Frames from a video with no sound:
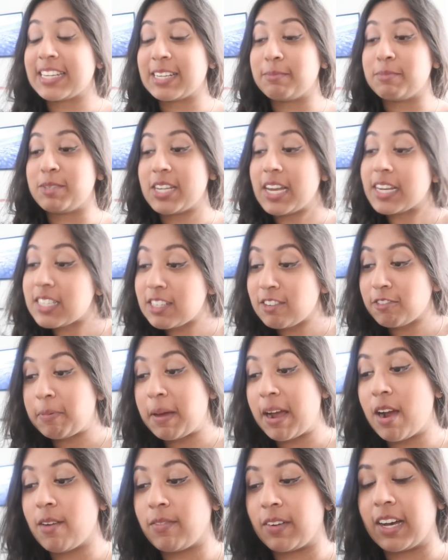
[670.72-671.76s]
an objective
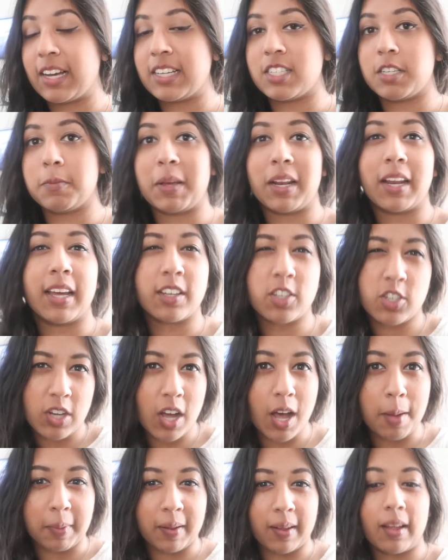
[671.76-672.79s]
pair of eyes to be like,
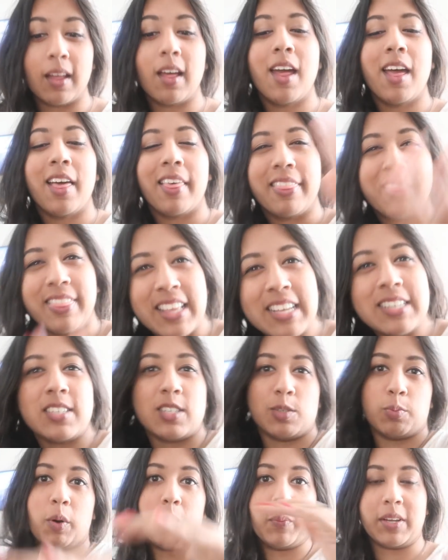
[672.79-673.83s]
Shaaba, this
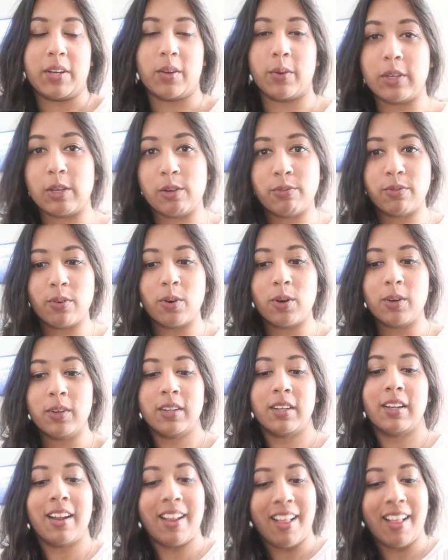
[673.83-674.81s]
is what we know you for,